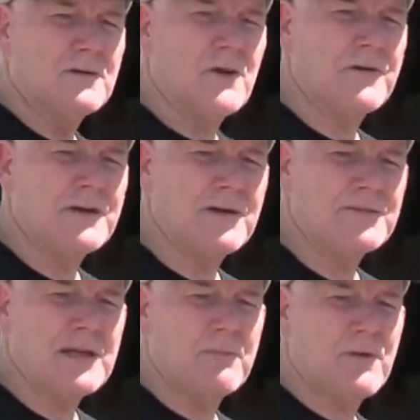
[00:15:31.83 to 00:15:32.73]
hard enough
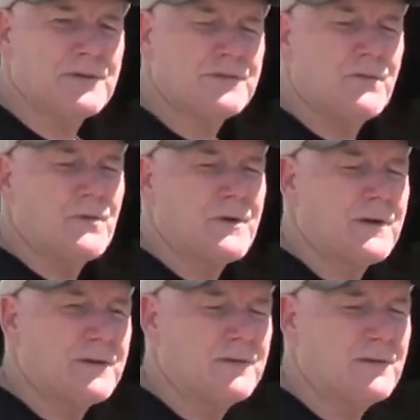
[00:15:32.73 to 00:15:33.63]
to get parts for
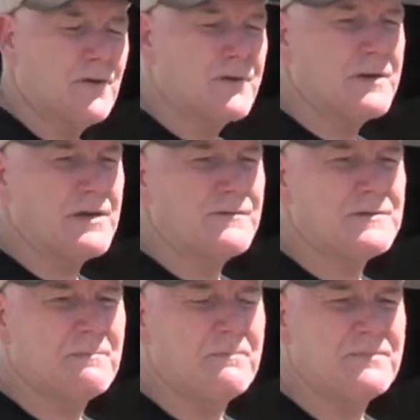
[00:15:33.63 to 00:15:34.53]
and hard enough
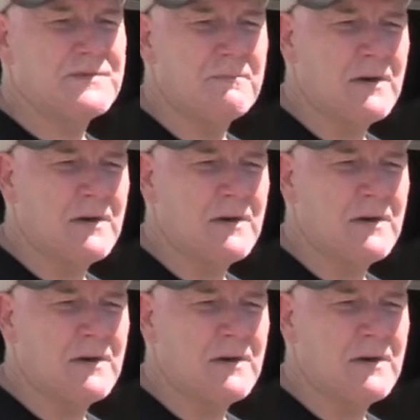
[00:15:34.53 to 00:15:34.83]
to